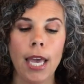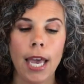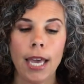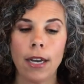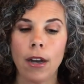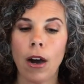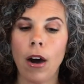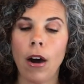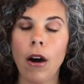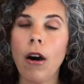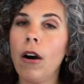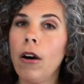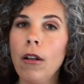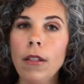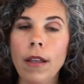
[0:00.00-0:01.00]
and
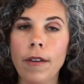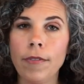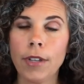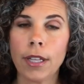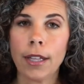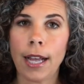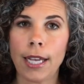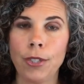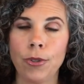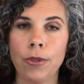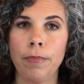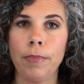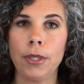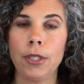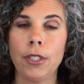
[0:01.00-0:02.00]
all of the
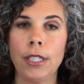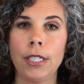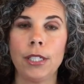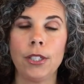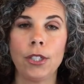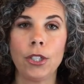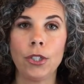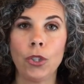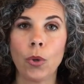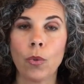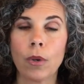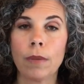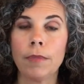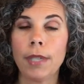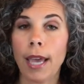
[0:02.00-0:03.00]
classroom buildings, the
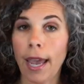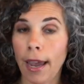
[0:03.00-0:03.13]
dorms,